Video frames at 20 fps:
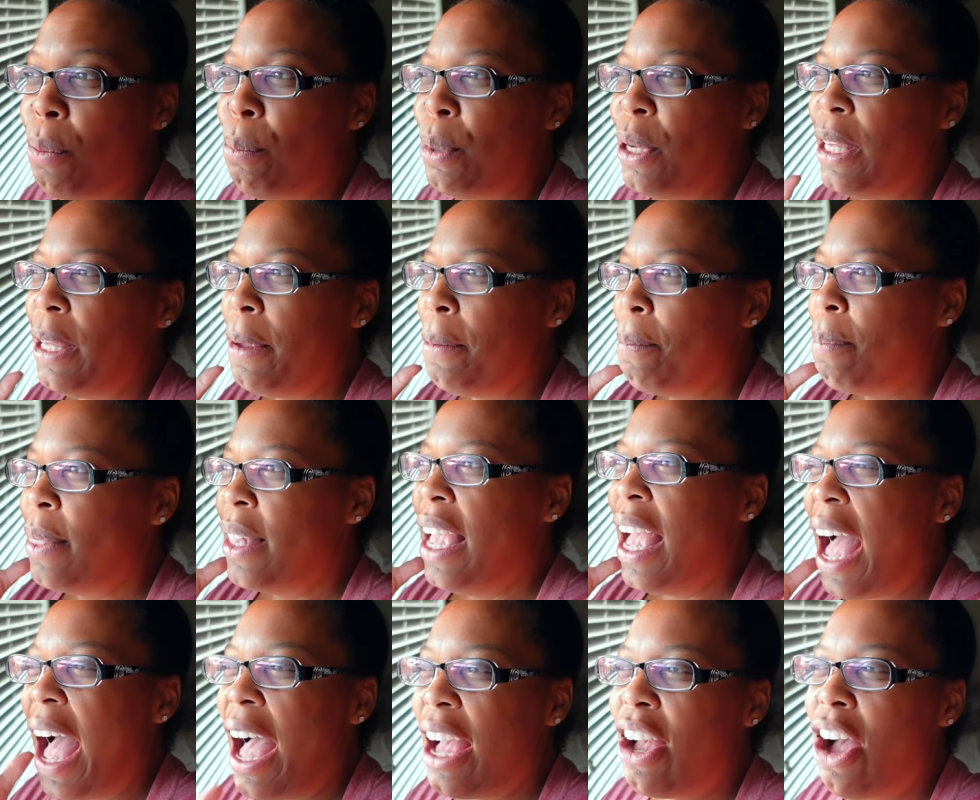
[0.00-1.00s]
But
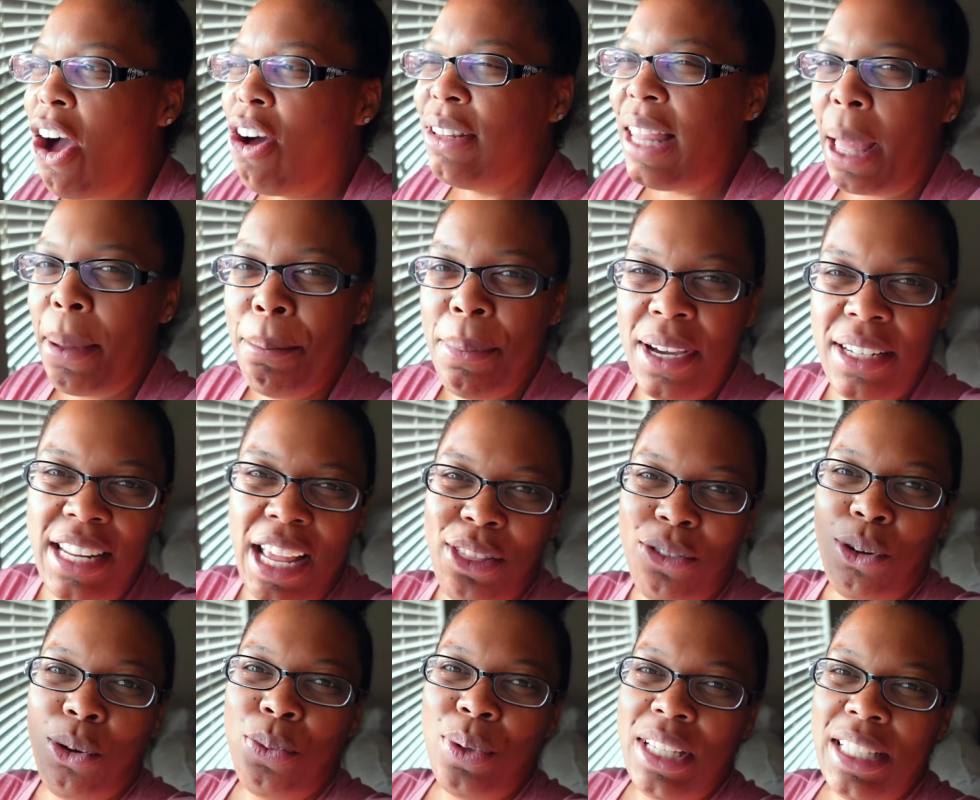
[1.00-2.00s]
I call like Monday
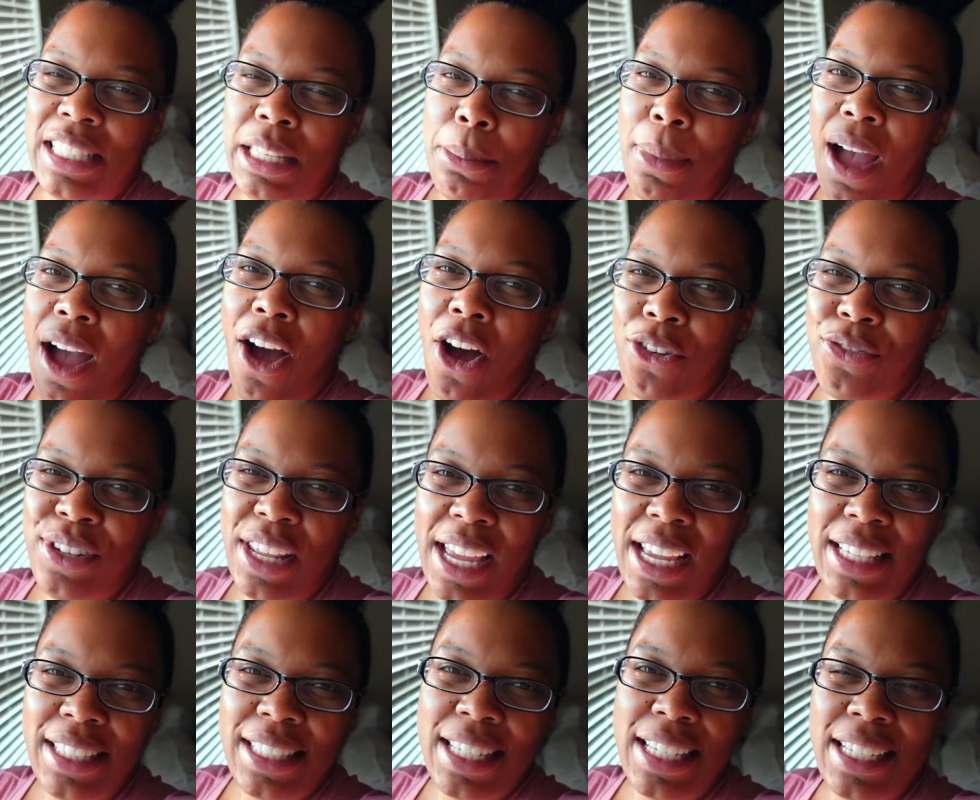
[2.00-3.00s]
through Wednesday my off
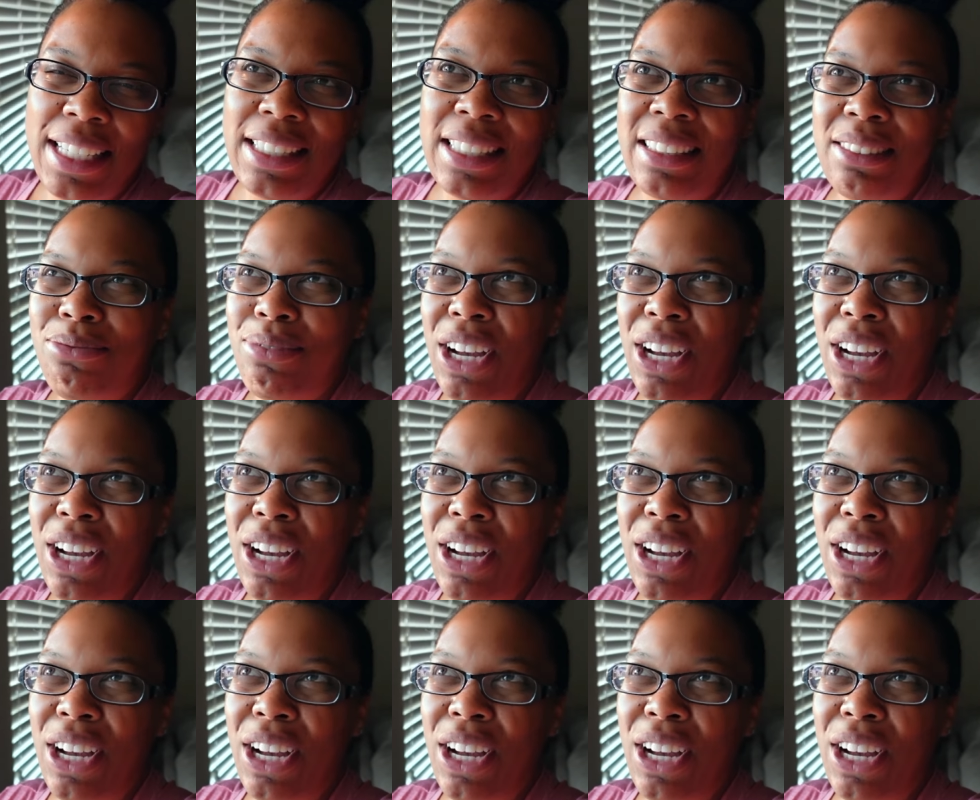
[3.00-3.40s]
days because